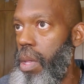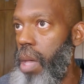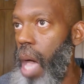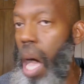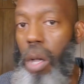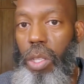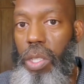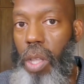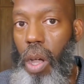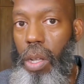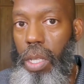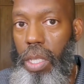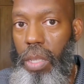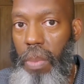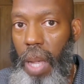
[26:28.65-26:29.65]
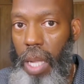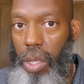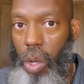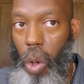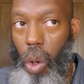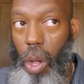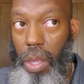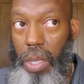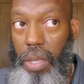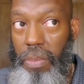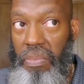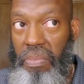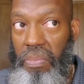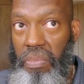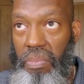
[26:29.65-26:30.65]
I was talking to my daughter,
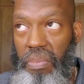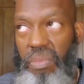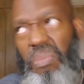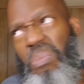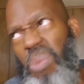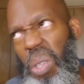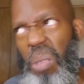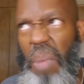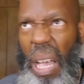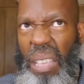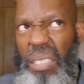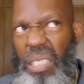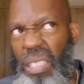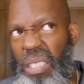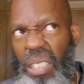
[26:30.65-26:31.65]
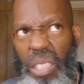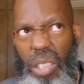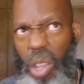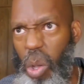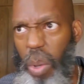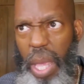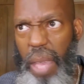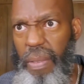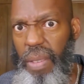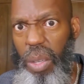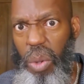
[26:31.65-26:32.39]
well, about six years ago, whatever it